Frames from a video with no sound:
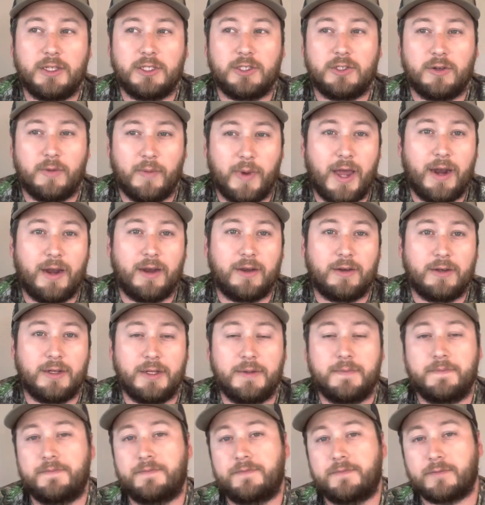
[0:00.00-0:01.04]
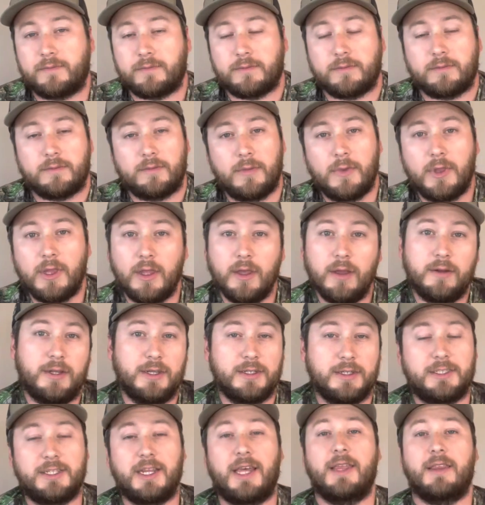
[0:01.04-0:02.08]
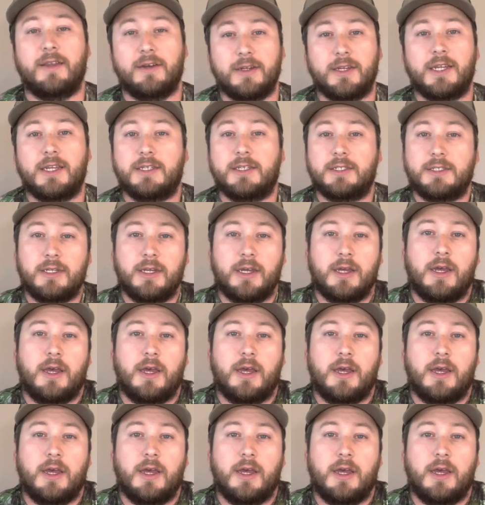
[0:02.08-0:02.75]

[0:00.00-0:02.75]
dramatically, to say the least.